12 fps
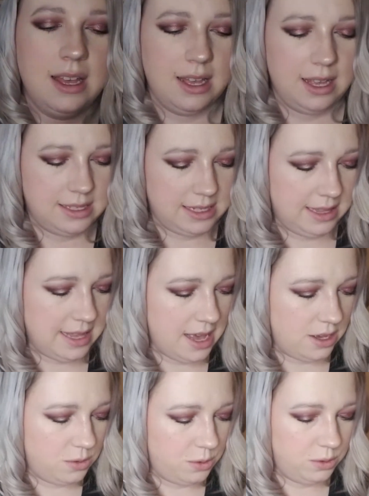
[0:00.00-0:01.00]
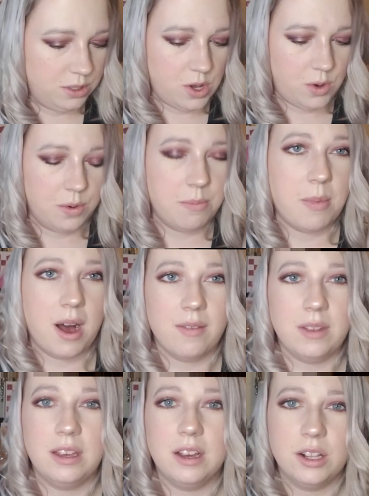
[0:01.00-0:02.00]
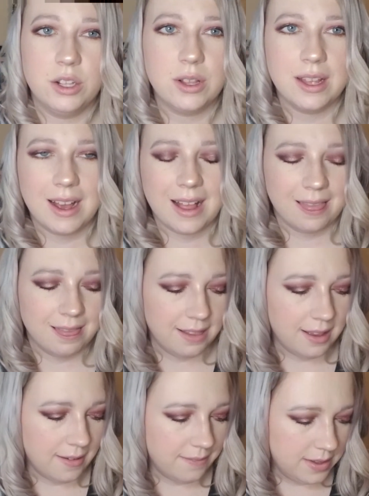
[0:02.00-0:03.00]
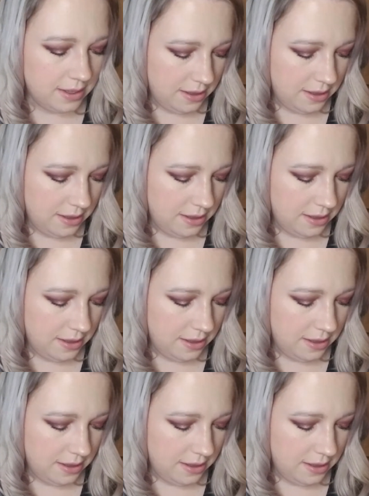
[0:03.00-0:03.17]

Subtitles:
It's like that cool tone mauve color that I love.